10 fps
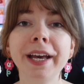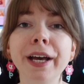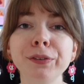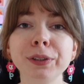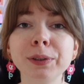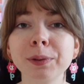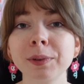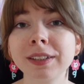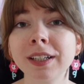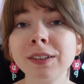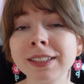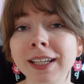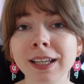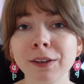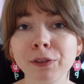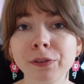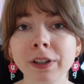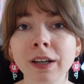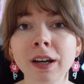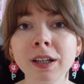After we were done setting
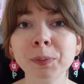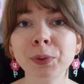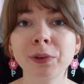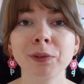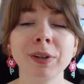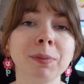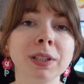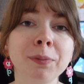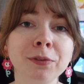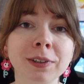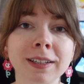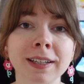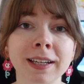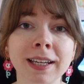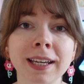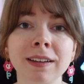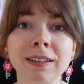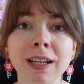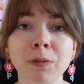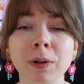everything up, we wrapped up for the night and
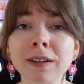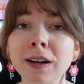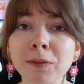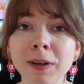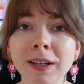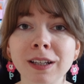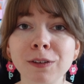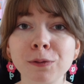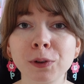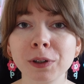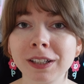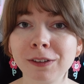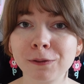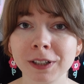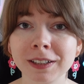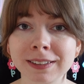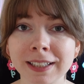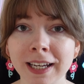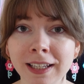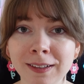then we got ready for the first
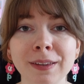day.